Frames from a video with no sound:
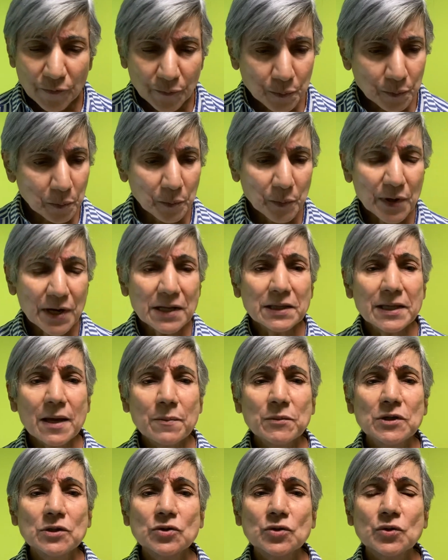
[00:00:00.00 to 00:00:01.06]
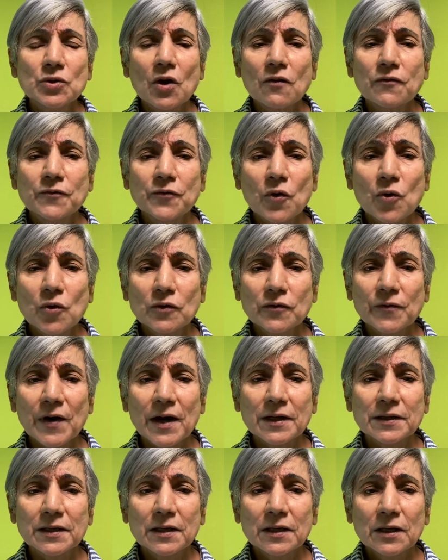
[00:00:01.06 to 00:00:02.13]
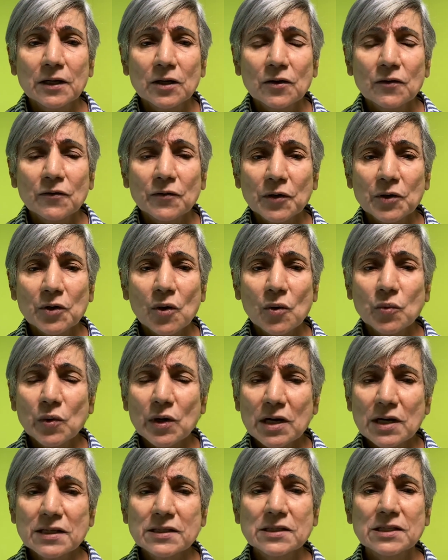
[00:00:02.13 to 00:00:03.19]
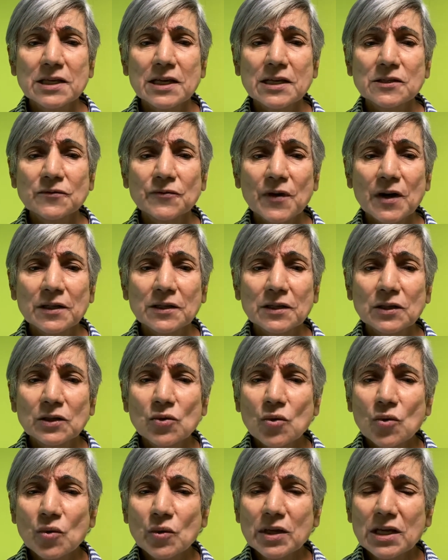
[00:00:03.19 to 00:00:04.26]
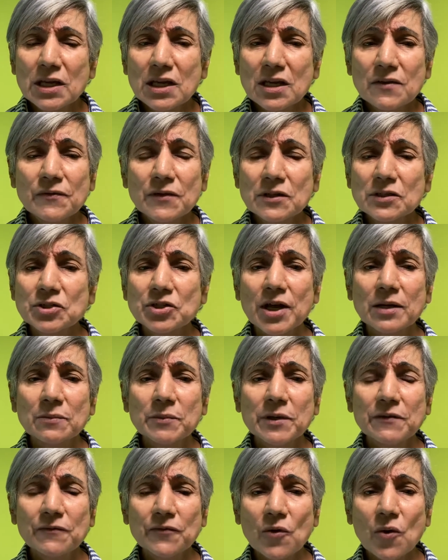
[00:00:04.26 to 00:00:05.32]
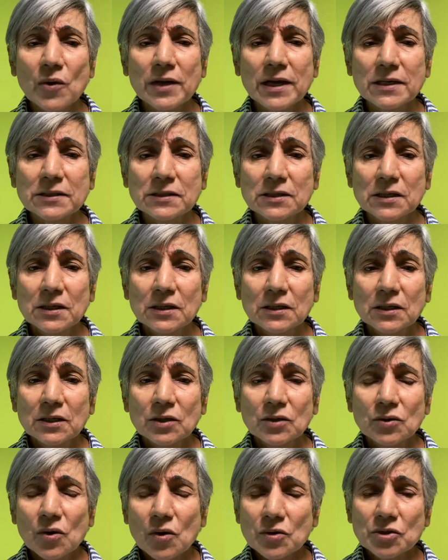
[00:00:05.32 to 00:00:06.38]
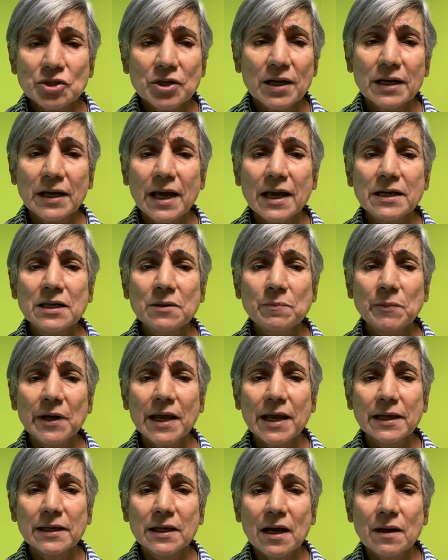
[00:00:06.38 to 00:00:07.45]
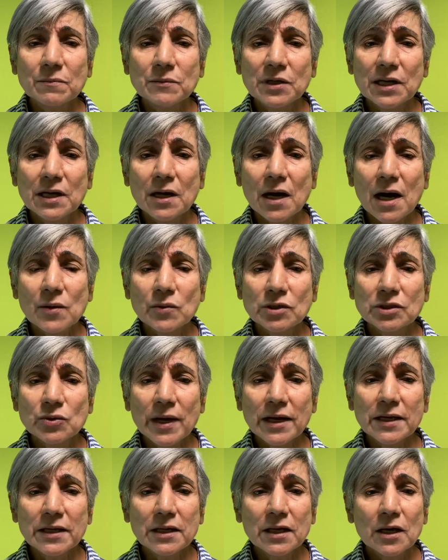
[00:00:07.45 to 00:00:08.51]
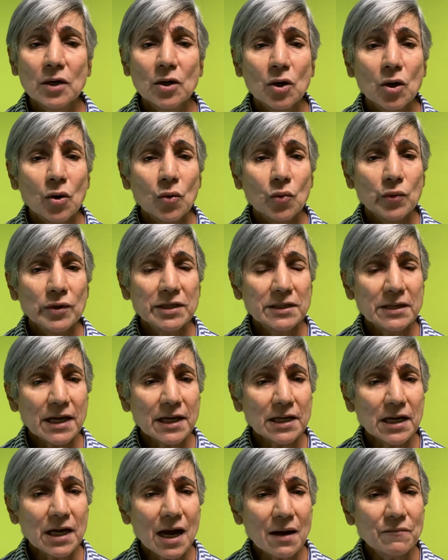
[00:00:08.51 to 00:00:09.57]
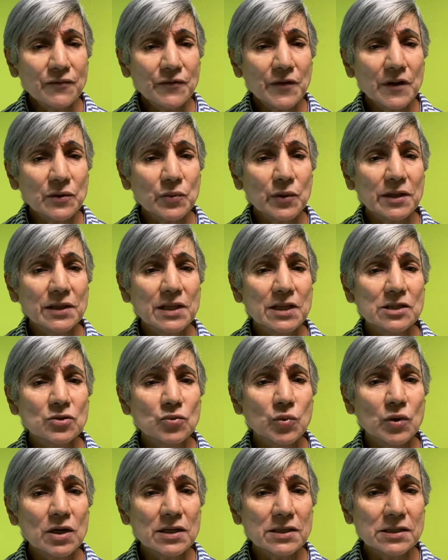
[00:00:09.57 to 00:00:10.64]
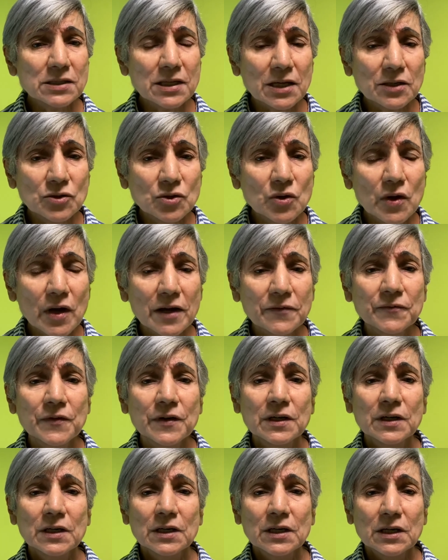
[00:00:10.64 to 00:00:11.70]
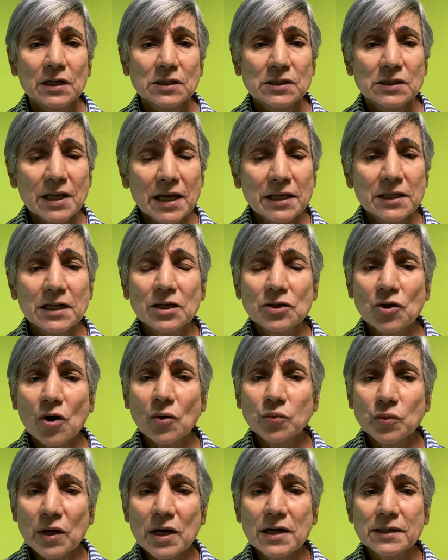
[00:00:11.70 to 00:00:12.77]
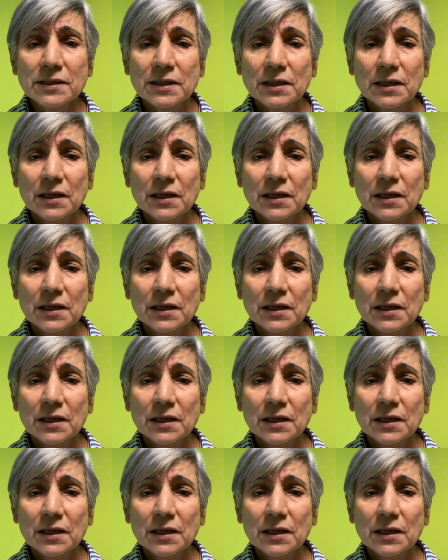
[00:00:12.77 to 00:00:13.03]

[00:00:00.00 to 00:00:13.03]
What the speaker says: bring them into your fold, Father. For your word says, Father, no evil shall befall us, nor shall any plague come near our dwelling. We take comfort with these words that you have said in your word,